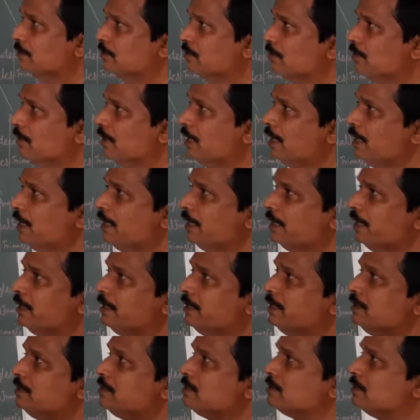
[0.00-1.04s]
So it
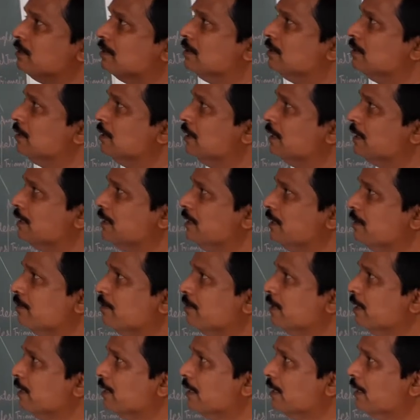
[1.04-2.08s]
is called an
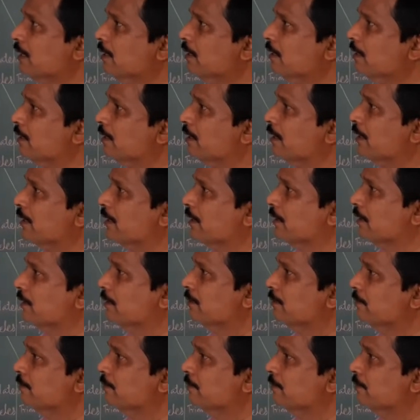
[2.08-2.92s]
equilateral triangle.